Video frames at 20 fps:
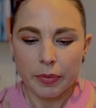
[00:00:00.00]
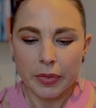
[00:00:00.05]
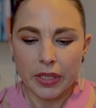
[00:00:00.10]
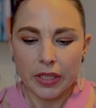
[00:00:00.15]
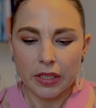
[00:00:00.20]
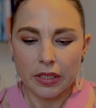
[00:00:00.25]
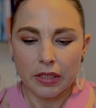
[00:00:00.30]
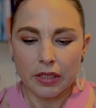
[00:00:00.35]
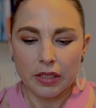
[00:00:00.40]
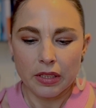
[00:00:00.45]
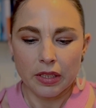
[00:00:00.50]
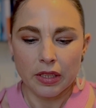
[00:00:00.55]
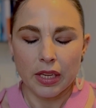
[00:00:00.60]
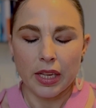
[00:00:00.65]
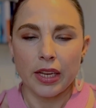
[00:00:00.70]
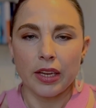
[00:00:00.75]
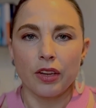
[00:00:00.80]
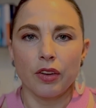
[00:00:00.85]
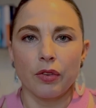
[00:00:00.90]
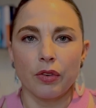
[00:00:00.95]
and
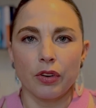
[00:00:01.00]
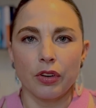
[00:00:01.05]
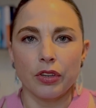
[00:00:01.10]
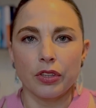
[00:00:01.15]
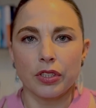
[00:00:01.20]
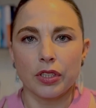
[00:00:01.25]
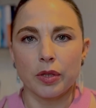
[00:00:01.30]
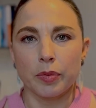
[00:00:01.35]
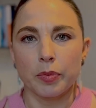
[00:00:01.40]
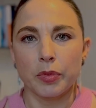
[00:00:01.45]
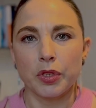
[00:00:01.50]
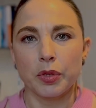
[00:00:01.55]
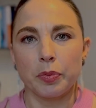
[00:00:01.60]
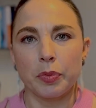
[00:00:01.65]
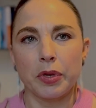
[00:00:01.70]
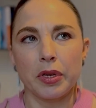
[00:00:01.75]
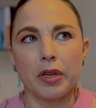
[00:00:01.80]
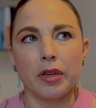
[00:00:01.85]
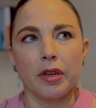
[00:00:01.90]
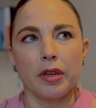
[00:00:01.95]
you can use them to
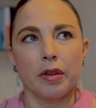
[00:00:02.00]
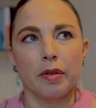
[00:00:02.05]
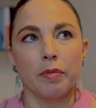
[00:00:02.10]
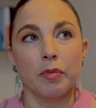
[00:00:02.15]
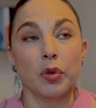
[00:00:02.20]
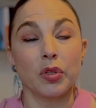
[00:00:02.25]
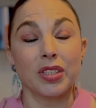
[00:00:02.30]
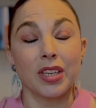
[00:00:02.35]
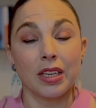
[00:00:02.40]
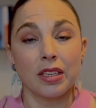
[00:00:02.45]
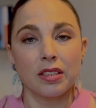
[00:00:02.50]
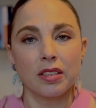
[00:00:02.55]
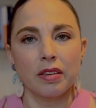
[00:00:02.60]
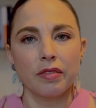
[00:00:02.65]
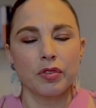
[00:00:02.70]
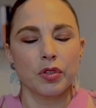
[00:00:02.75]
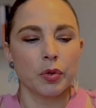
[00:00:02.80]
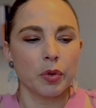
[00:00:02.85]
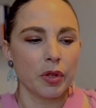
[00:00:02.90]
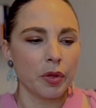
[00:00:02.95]
be more
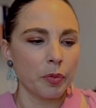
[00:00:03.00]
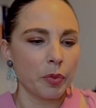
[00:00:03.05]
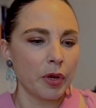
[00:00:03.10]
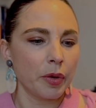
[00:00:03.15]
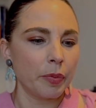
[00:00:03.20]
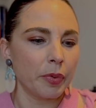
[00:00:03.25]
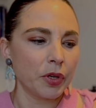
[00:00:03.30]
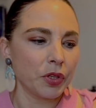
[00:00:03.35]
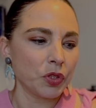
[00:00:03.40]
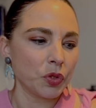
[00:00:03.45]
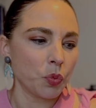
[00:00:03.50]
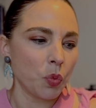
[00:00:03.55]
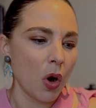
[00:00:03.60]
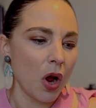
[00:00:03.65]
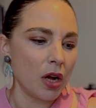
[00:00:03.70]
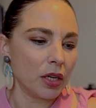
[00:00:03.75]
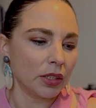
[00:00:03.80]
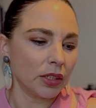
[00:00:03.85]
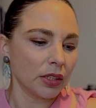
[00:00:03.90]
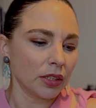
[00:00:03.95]
sensitive to other people as
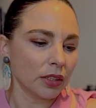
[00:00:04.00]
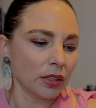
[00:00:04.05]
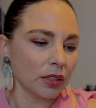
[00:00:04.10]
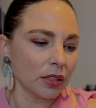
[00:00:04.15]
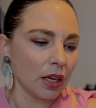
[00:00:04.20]
well.